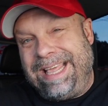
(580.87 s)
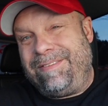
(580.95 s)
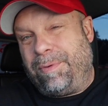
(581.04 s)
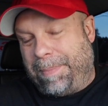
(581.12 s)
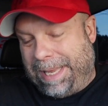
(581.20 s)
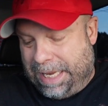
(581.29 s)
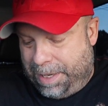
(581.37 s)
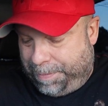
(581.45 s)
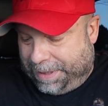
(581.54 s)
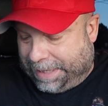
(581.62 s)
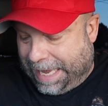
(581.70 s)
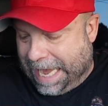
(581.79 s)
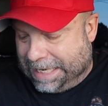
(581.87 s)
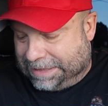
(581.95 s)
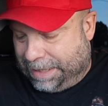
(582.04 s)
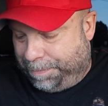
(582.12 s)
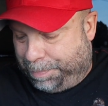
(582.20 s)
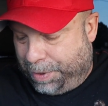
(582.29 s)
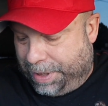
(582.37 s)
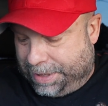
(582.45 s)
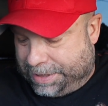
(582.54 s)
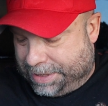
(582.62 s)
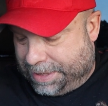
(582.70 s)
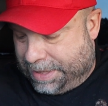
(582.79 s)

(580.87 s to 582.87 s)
leave them in, but they actually put